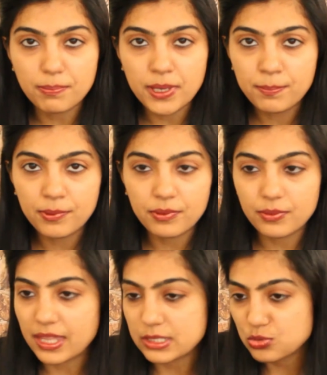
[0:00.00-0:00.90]
the people
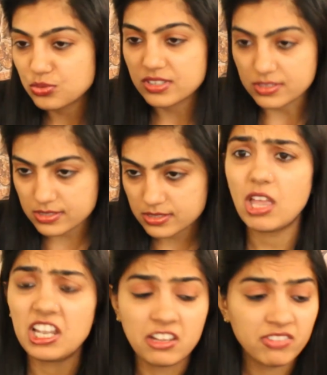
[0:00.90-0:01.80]
that do this.
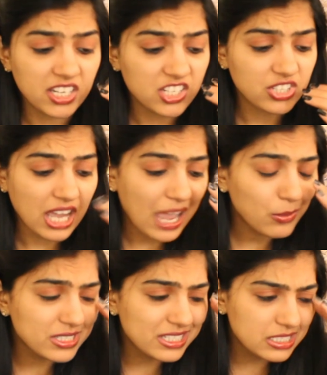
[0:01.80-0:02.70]
I live in Asia. I
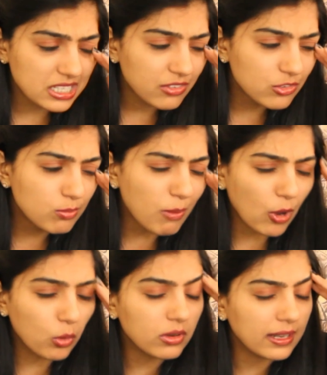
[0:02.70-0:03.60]
was deceived my
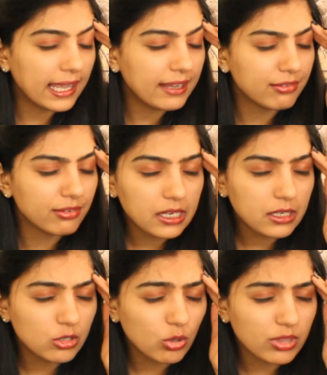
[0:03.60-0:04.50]
whole life. I
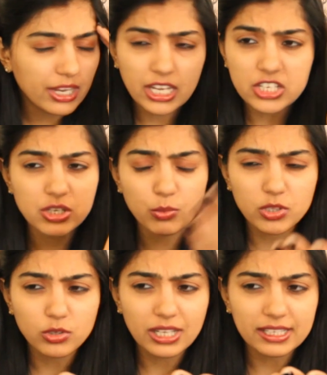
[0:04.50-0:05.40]
didn't know that Asia would
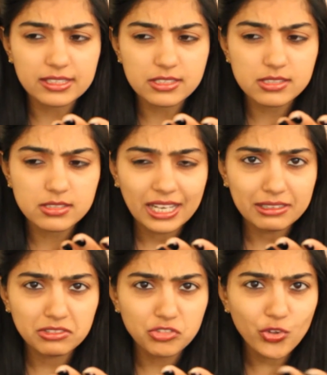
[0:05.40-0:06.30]
look like this. I
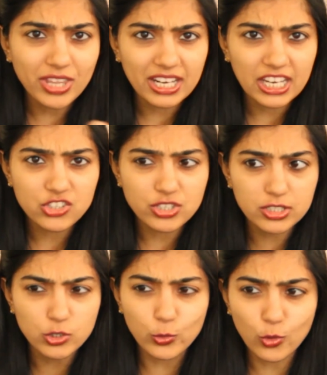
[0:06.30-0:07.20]
didn't know that Asia
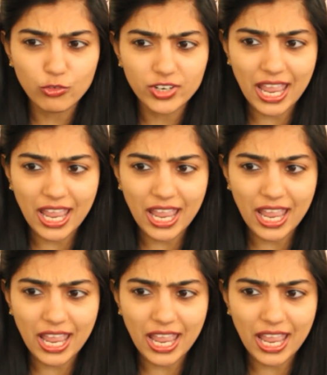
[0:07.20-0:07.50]
took over